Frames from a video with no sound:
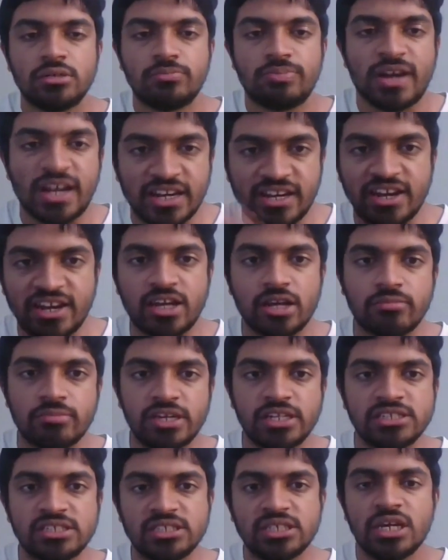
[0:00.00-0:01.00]
Patrick
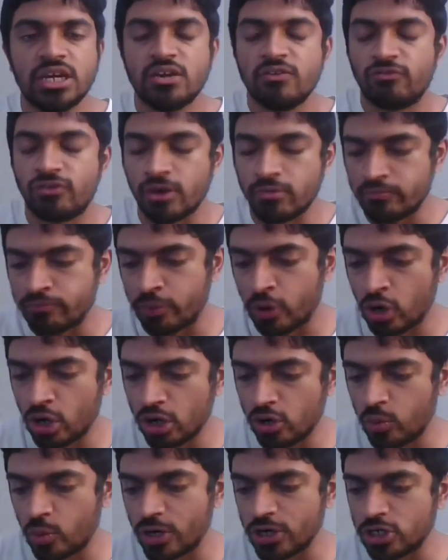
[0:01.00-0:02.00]
Cummins, from
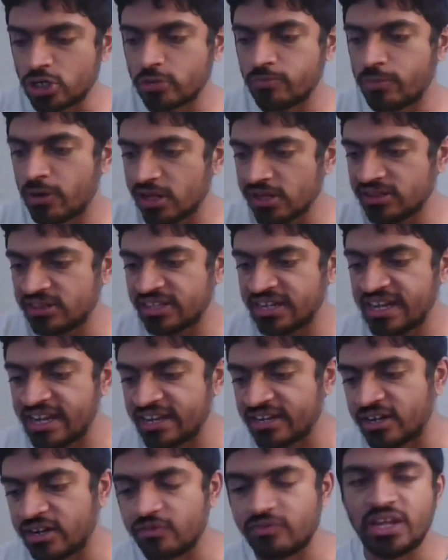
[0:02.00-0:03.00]
ball 1 to ball
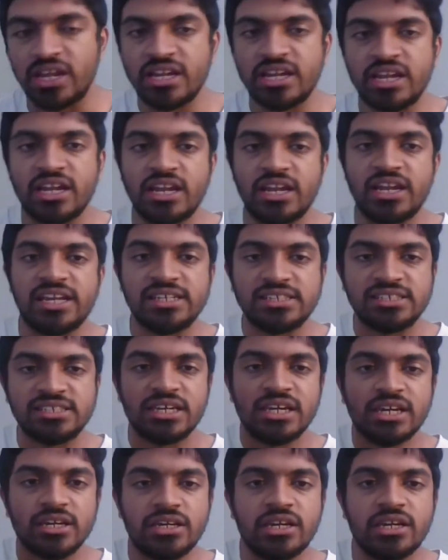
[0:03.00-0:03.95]
300 of the Indian innings,